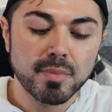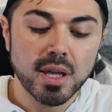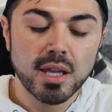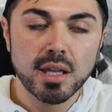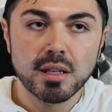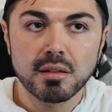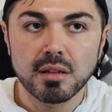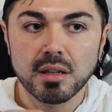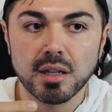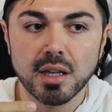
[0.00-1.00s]

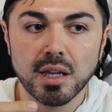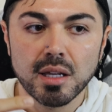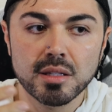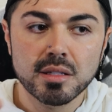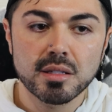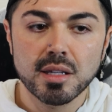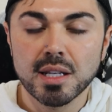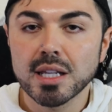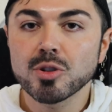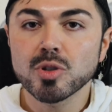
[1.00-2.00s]
It's
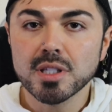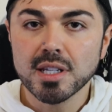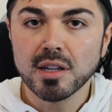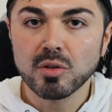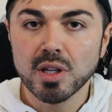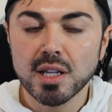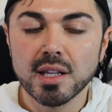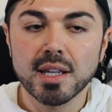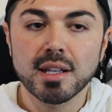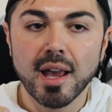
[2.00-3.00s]
an interesting
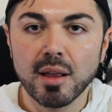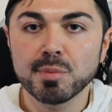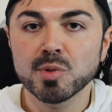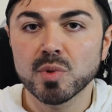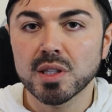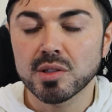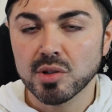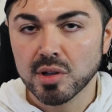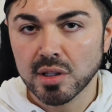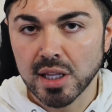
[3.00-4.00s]
ingredient. It helps with
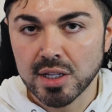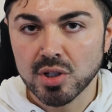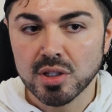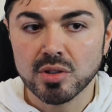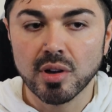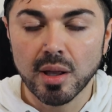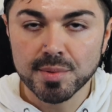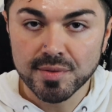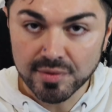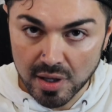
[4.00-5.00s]
circulation, so it
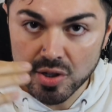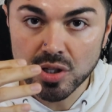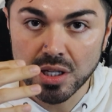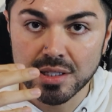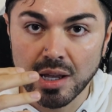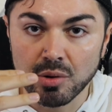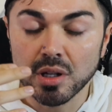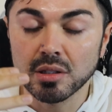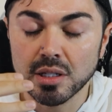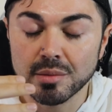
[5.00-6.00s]
helps flush things out
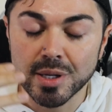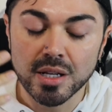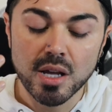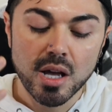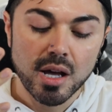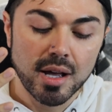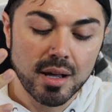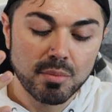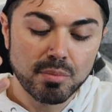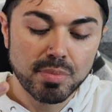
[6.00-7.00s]
a little bit,
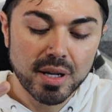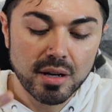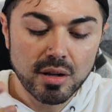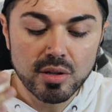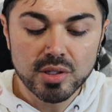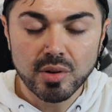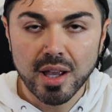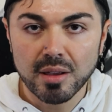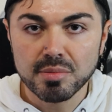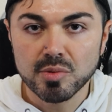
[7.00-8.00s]
but it also
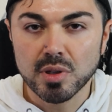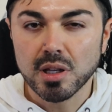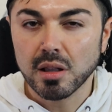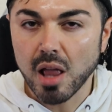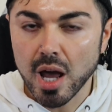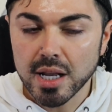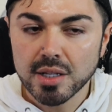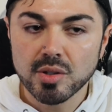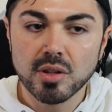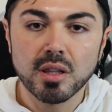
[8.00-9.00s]
helps with
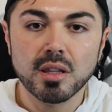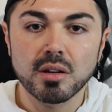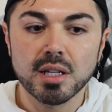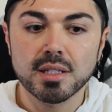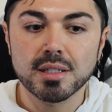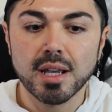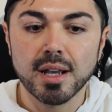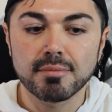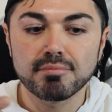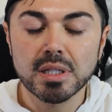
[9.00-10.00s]
clotting so that there is
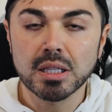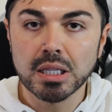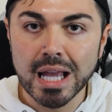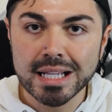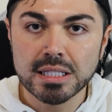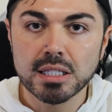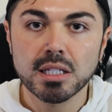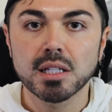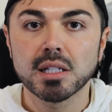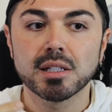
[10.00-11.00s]
less
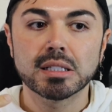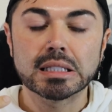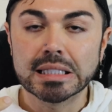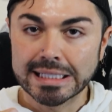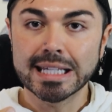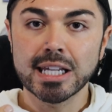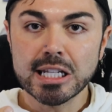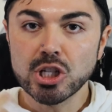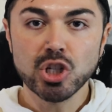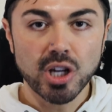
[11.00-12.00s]

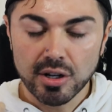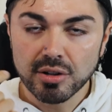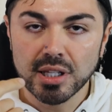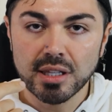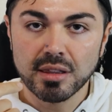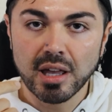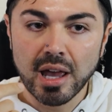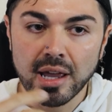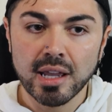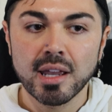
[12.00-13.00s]
leakage underneath the
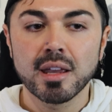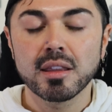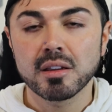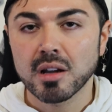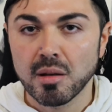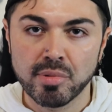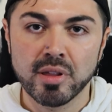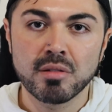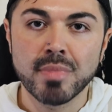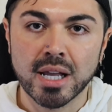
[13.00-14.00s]
eye. There are a couple
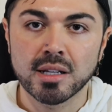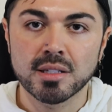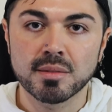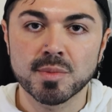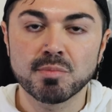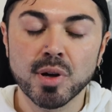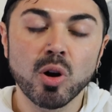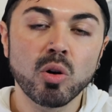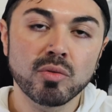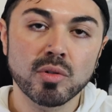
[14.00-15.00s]
other mechanisms, but
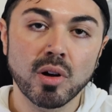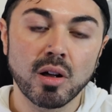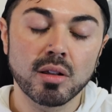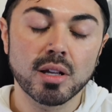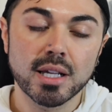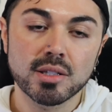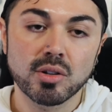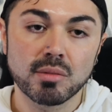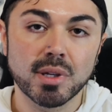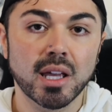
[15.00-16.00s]
overall it's
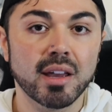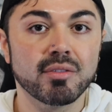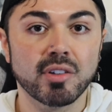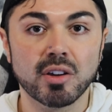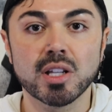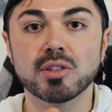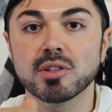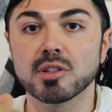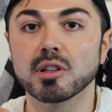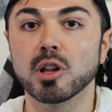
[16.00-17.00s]
going to be a very
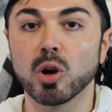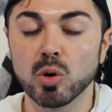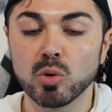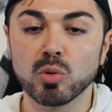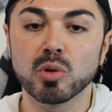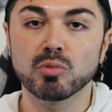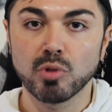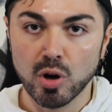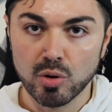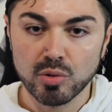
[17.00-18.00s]
slow
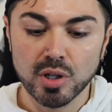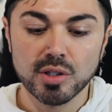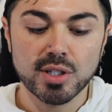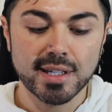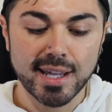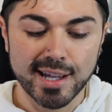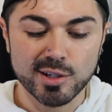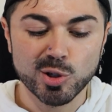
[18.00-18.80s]
road to get